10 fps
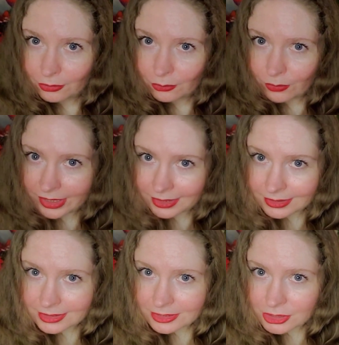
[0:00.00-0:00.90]
When
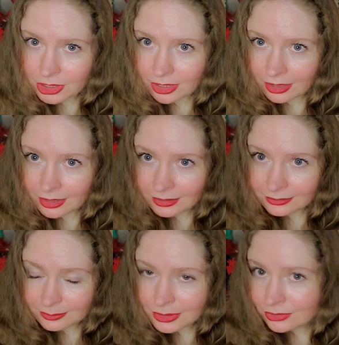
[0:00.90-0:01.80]
it's a jar.
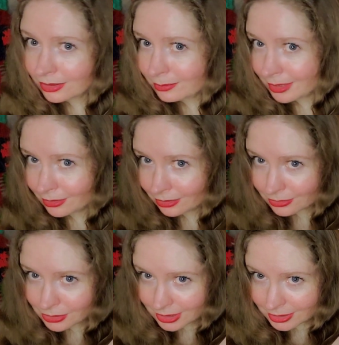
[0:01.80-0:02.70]
So I made a
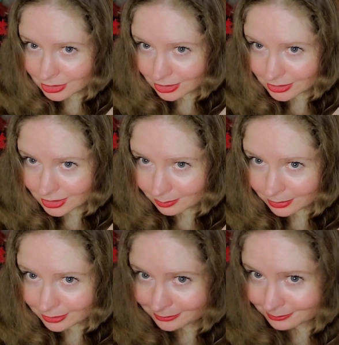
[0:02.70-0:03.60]
crochet jar topper.